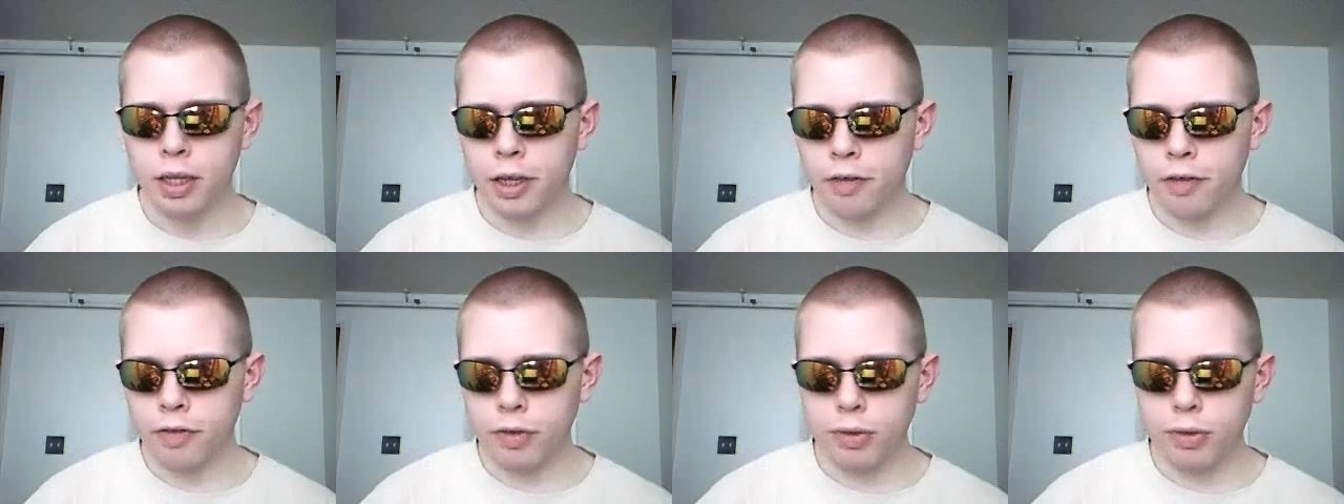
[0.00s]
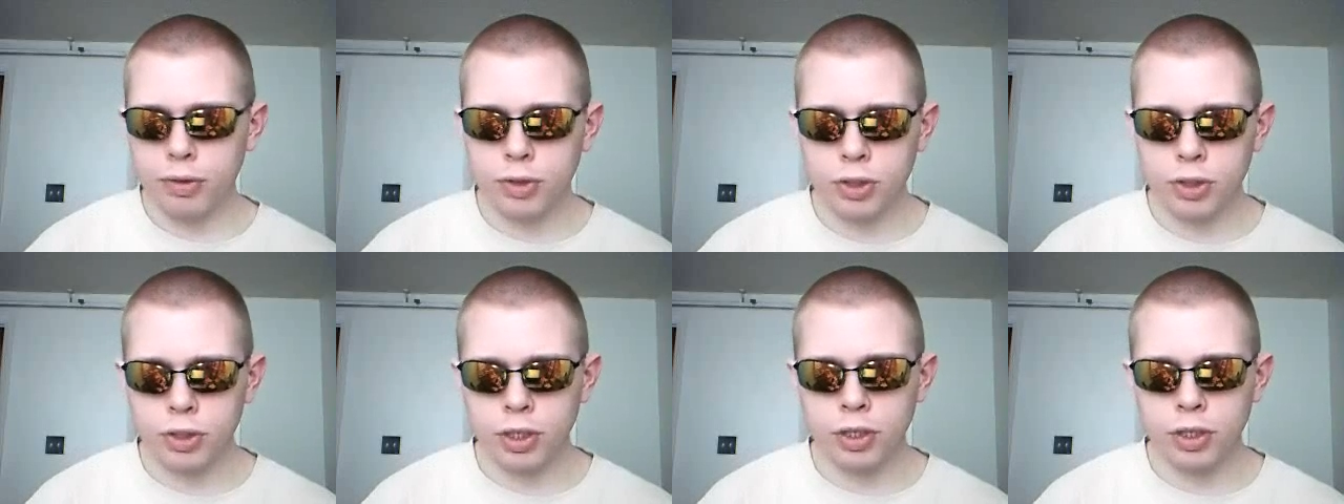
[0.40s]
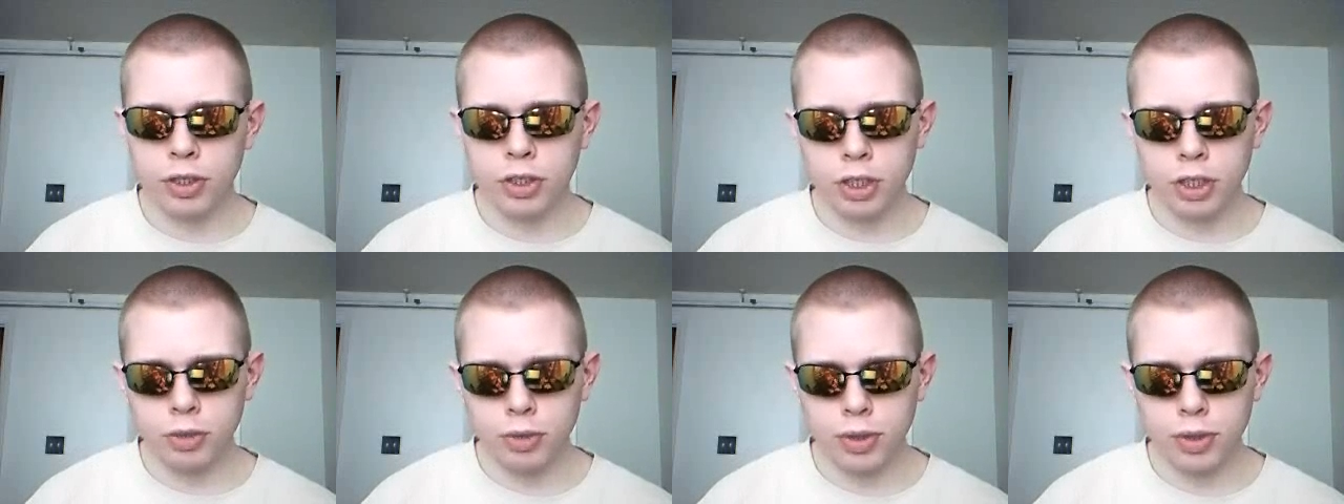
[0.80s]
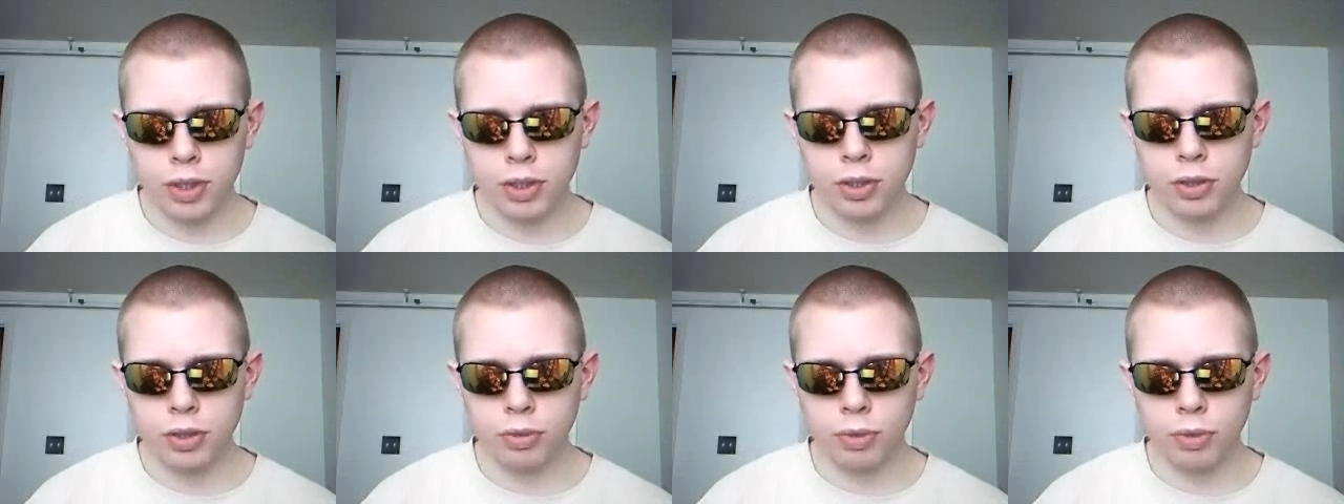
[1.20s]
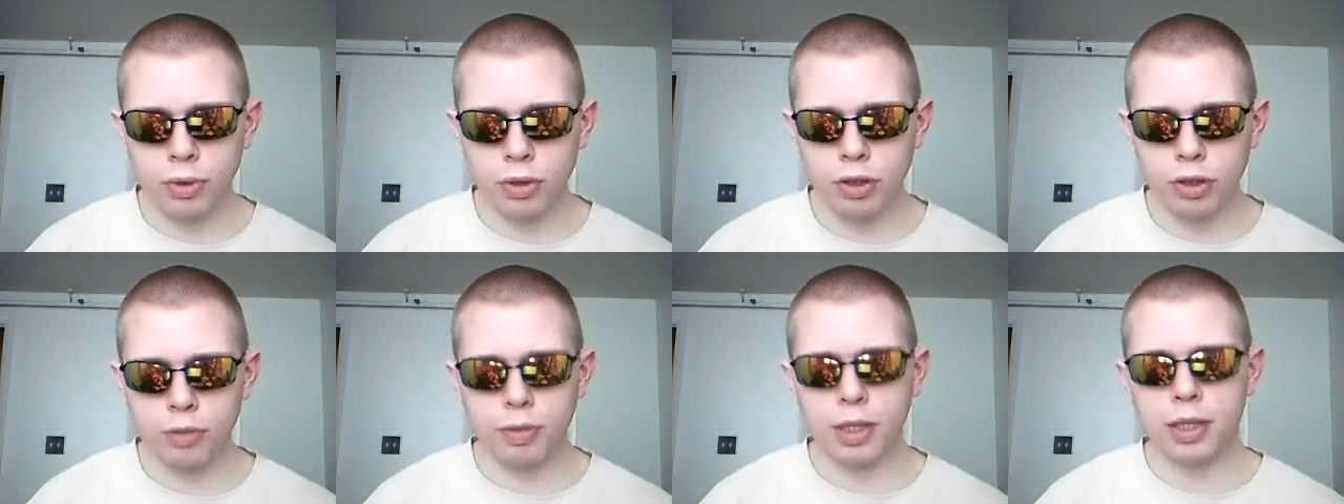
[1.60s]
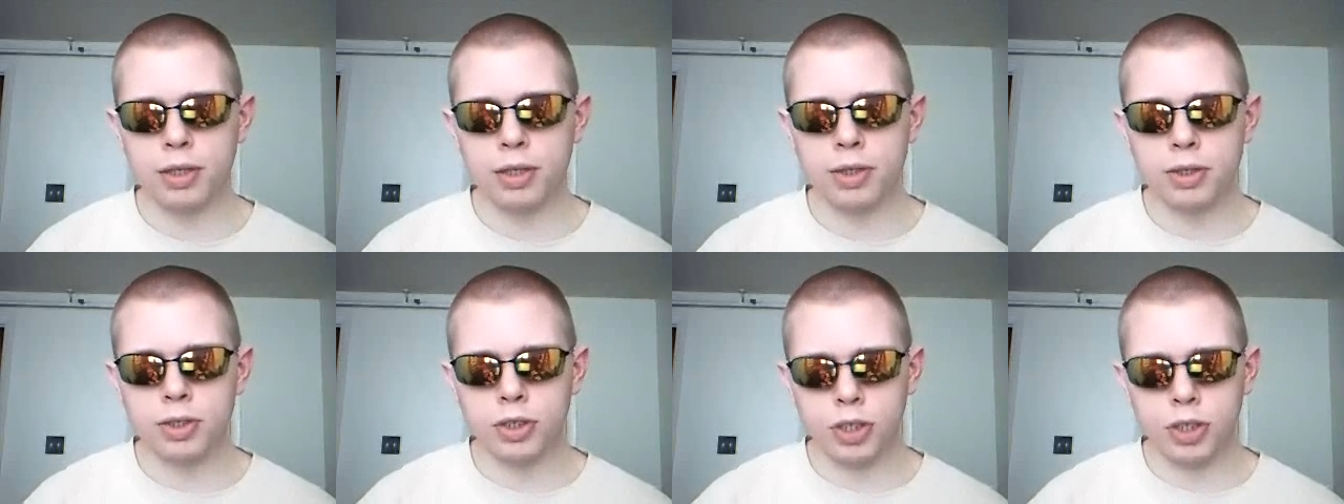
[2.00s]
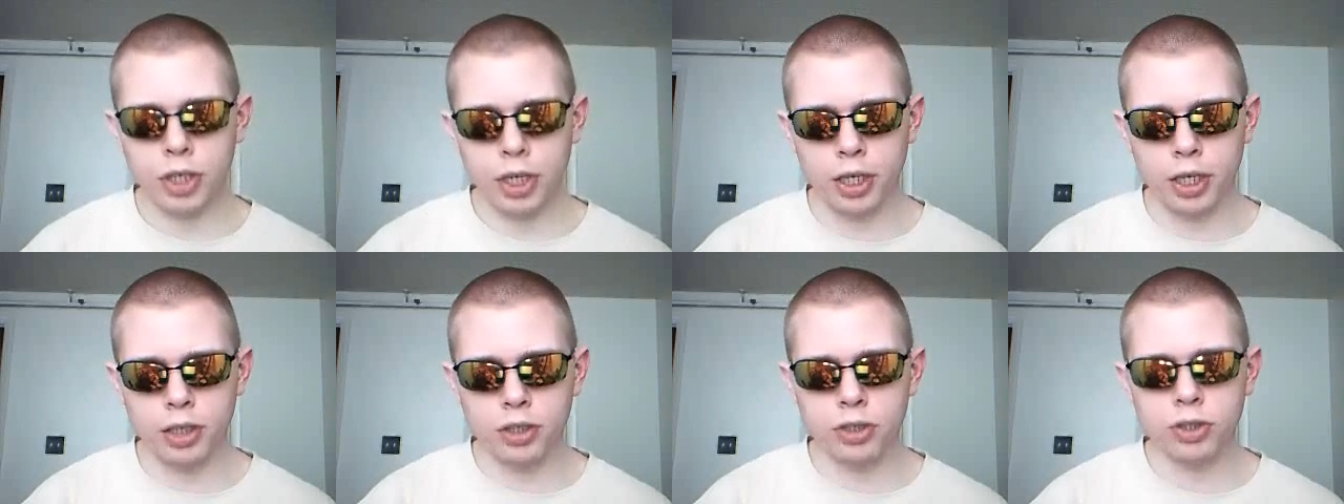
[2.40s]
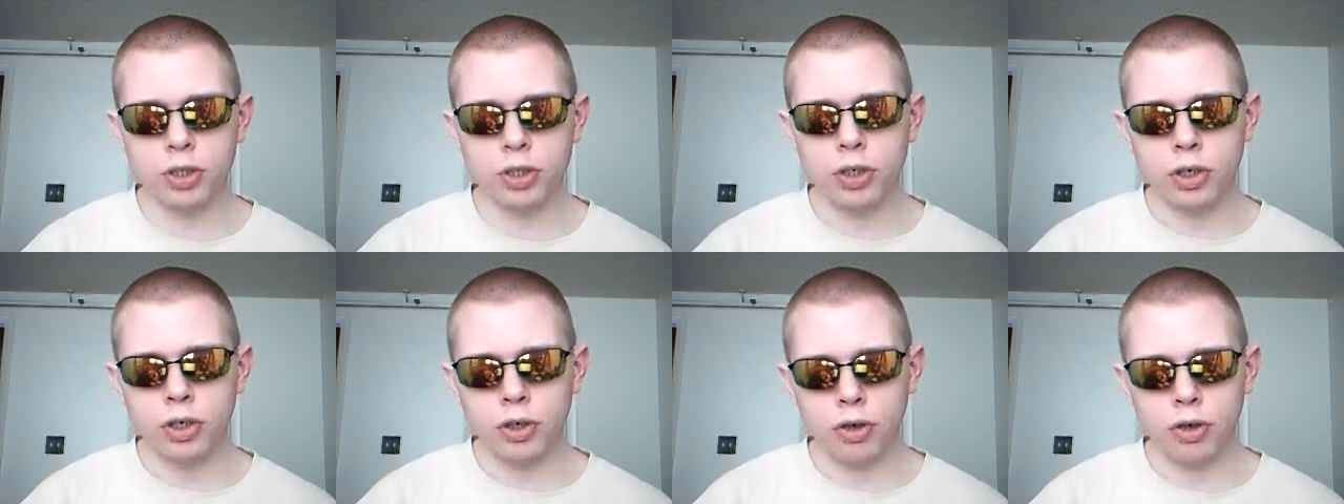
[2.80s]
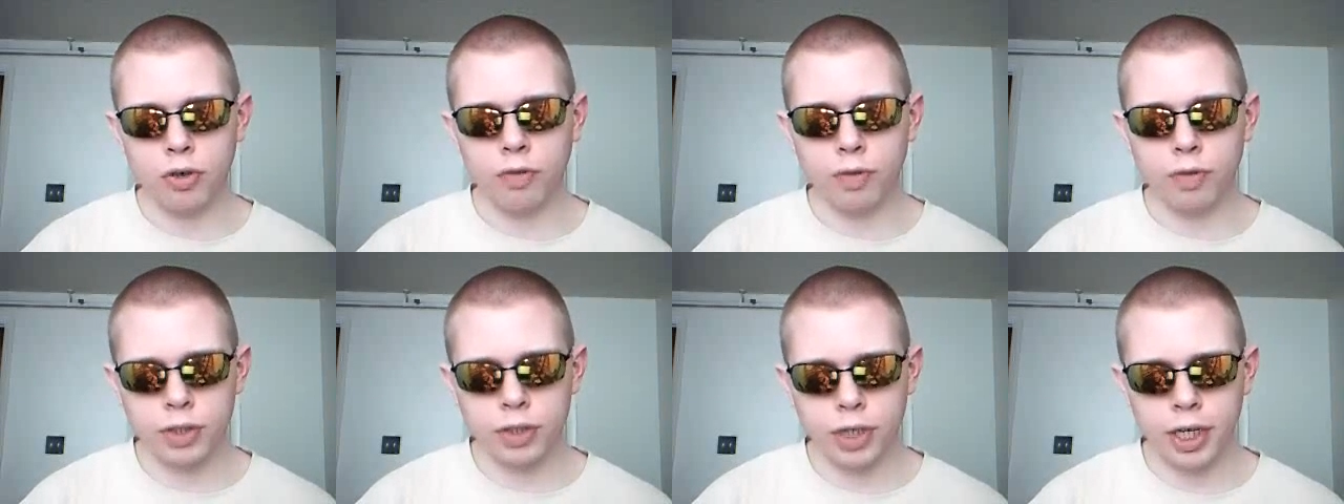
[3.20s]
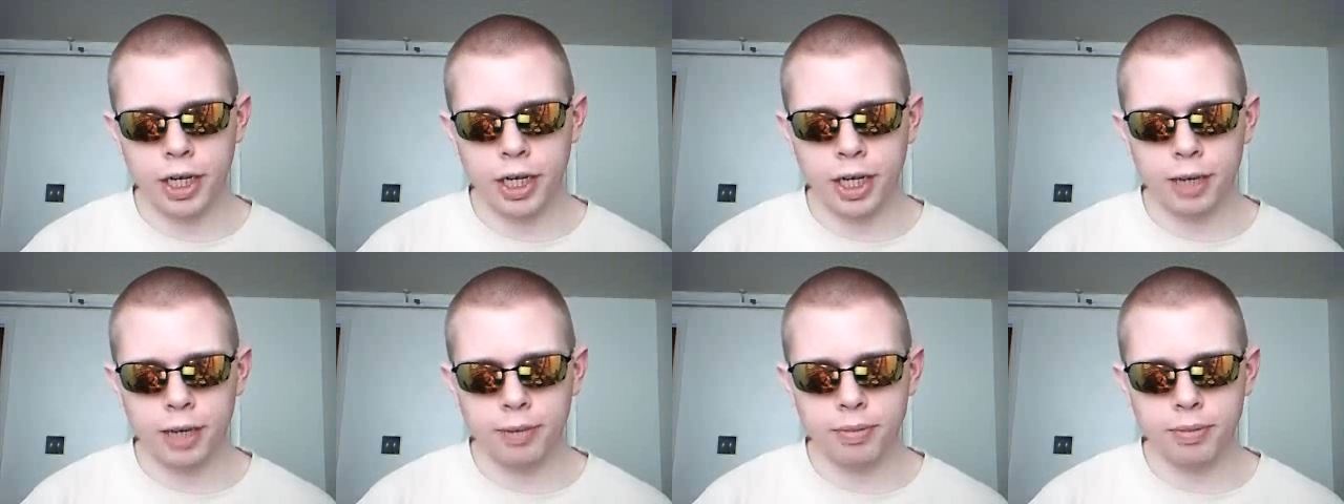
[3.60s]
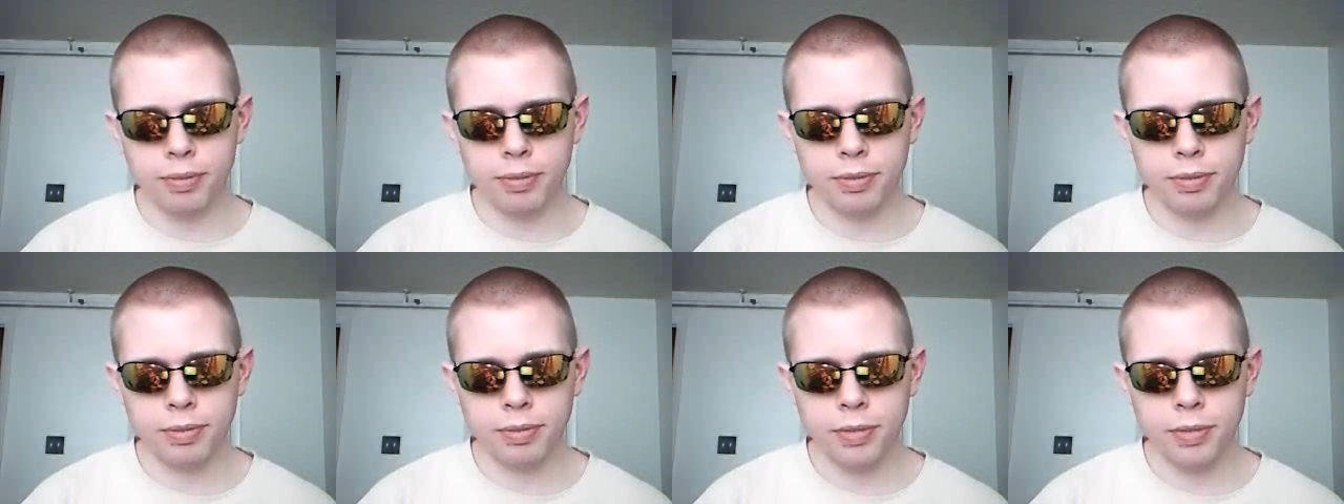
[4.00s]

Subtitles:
Evolution, in the general sense of the word, means change over time.